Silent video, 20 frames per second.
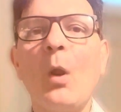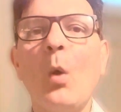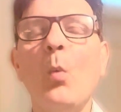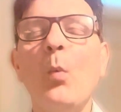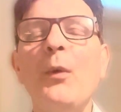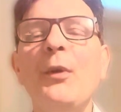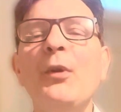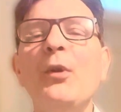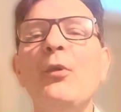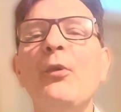
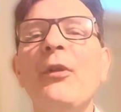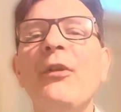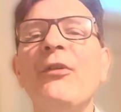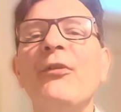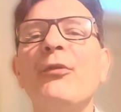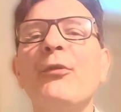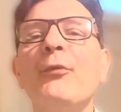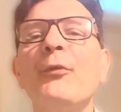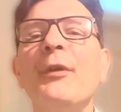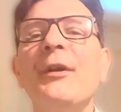We do this
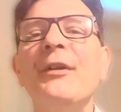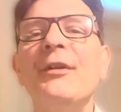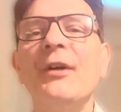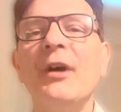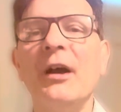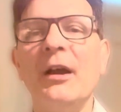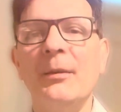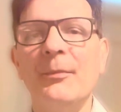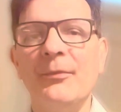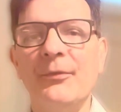3
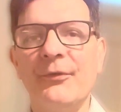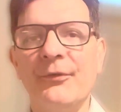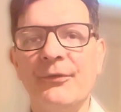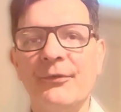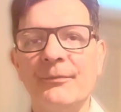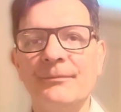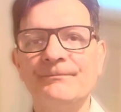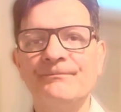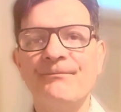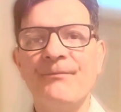times.
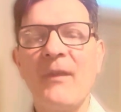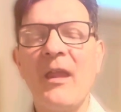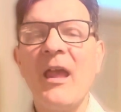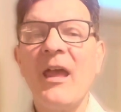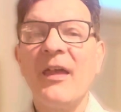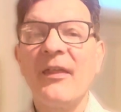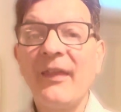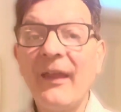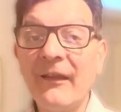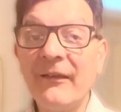
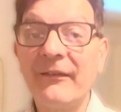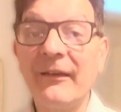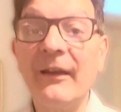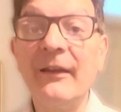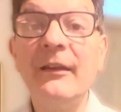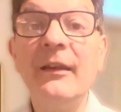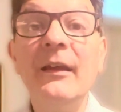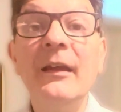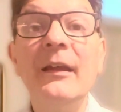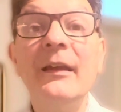That
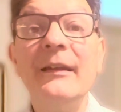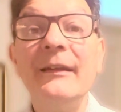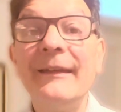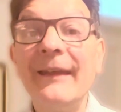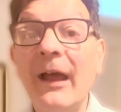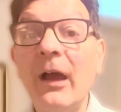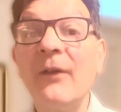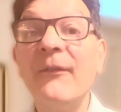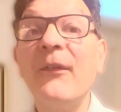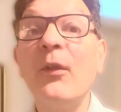said,
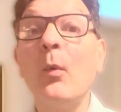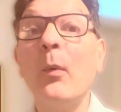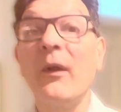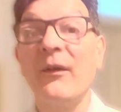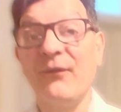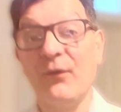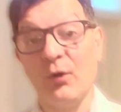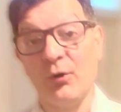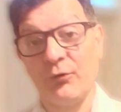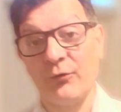now for the quick
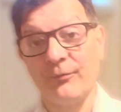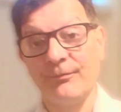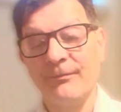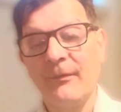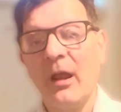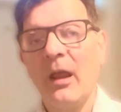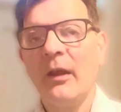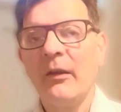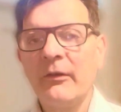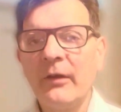version.
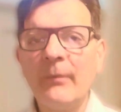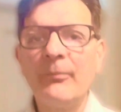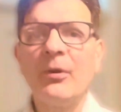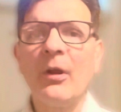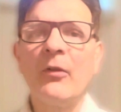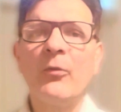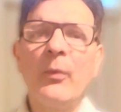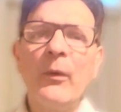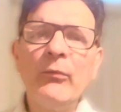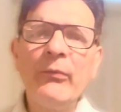
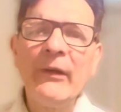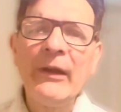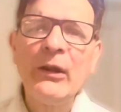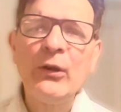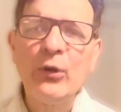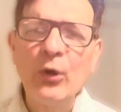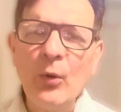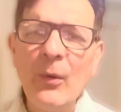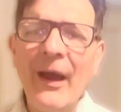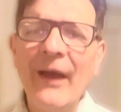Sometimes we really
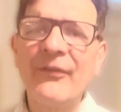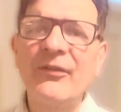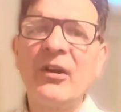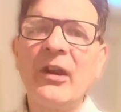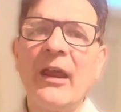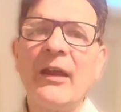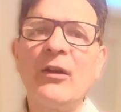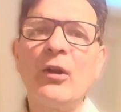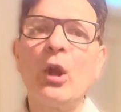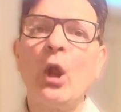do have to
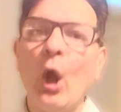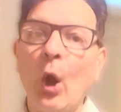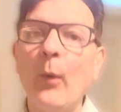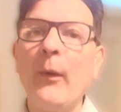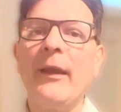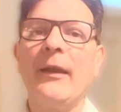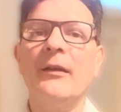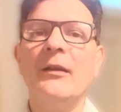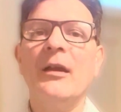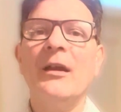get
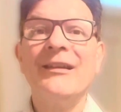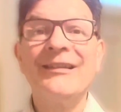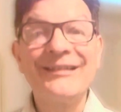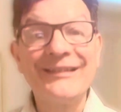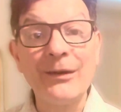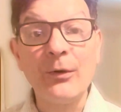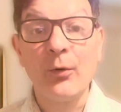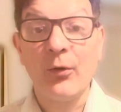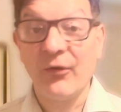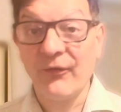going.
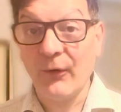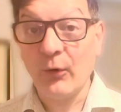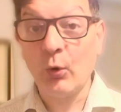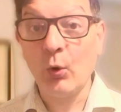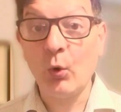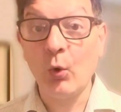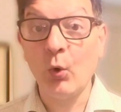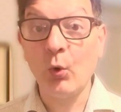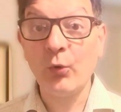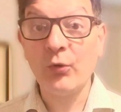Still, the vocal
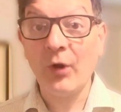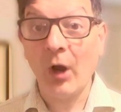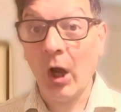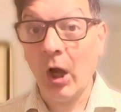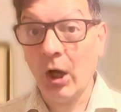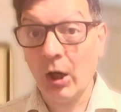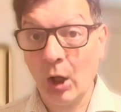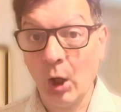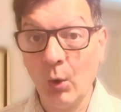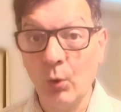cords are
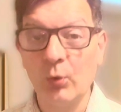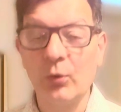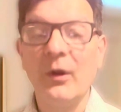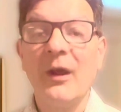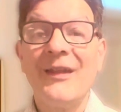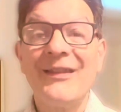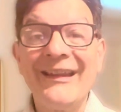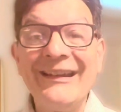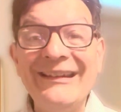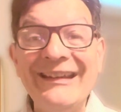cold.
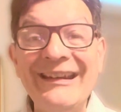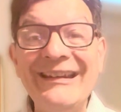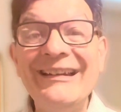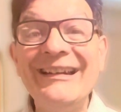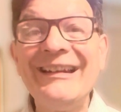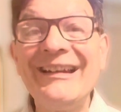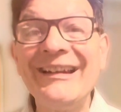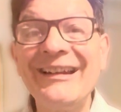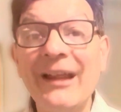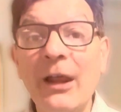They need a
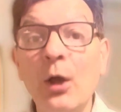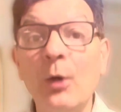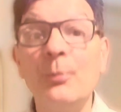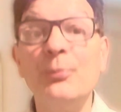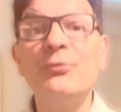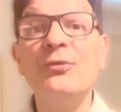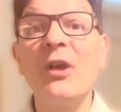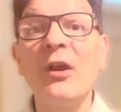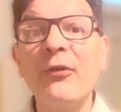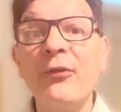little help.
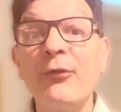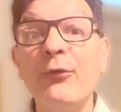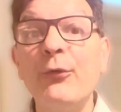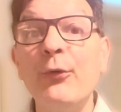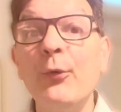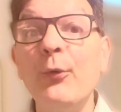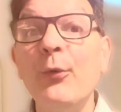Just do